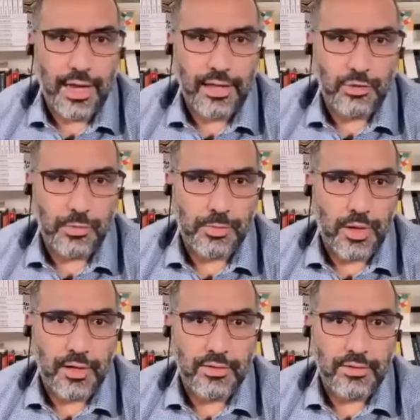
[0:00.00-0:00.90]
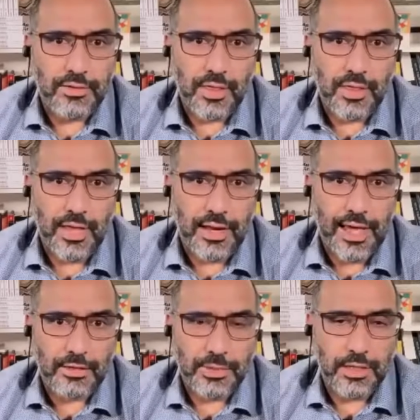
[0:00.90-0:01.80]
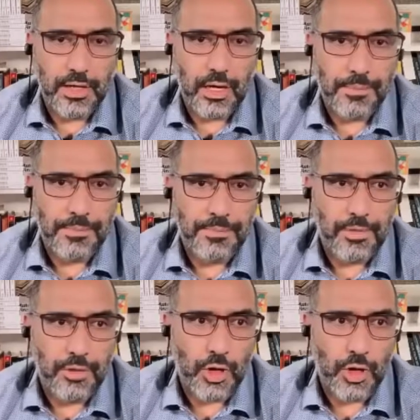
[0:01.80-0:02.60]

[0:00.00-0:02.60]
enterprise that has become